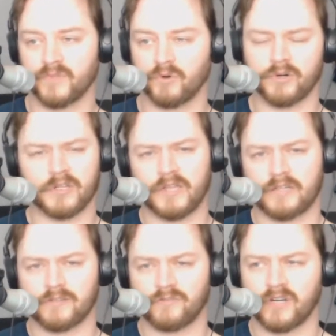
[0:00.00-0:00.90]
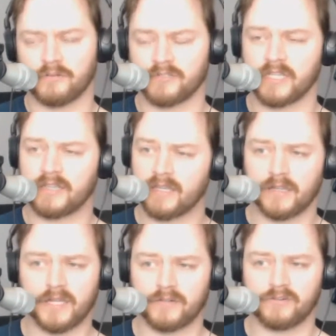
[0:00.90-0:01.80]
or an elective credit, which I think
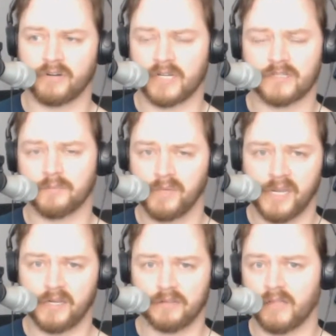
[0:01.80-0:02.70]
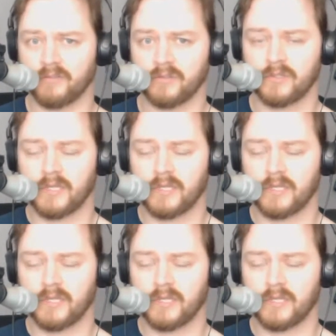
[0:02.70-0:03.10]
elective credits can be any level.